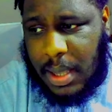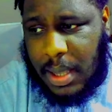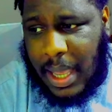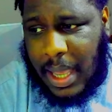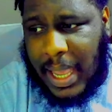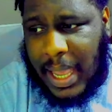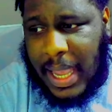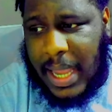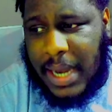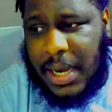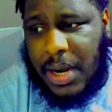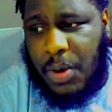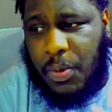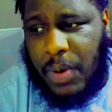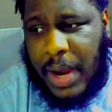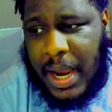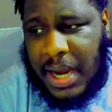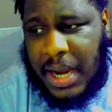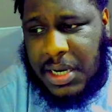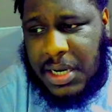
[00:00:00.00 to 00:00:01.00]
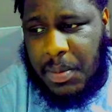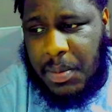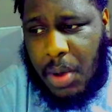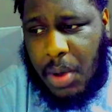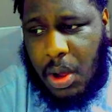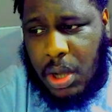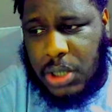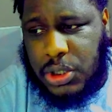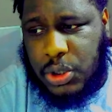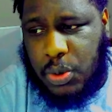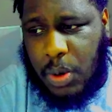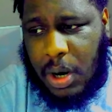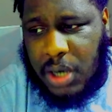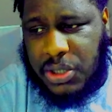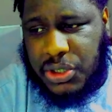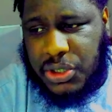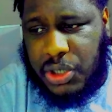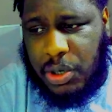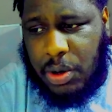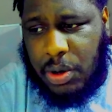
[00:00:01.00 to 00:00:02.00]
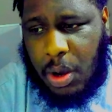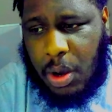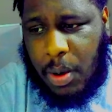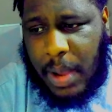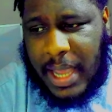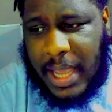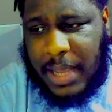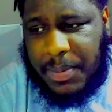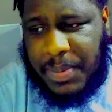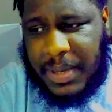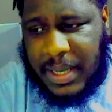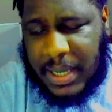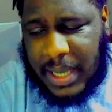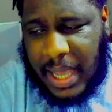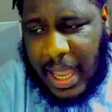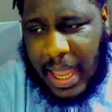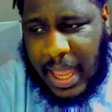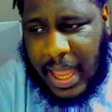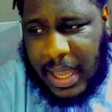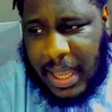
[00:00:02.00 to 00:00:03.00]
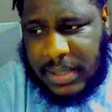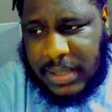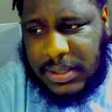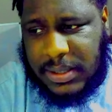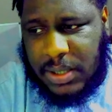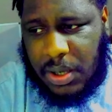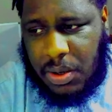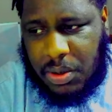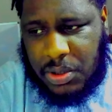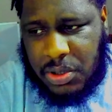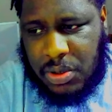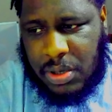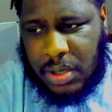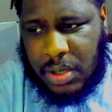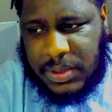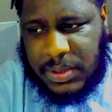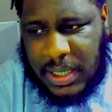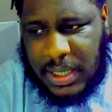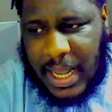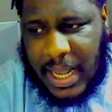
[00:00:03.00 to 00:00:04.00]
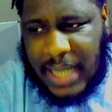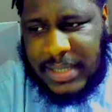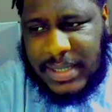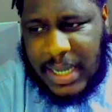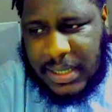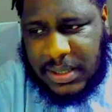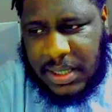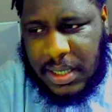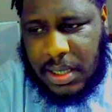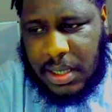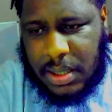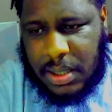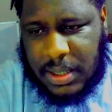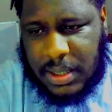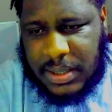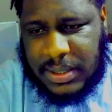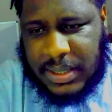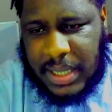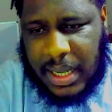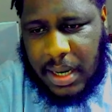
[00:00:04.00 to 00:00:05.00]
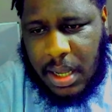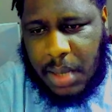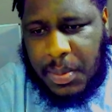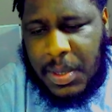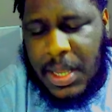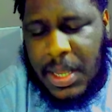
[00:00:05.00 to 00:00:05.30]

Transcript: and the Randy Moss, who are 0 AP guys. So, you know I'm saying? That's actually a good setup.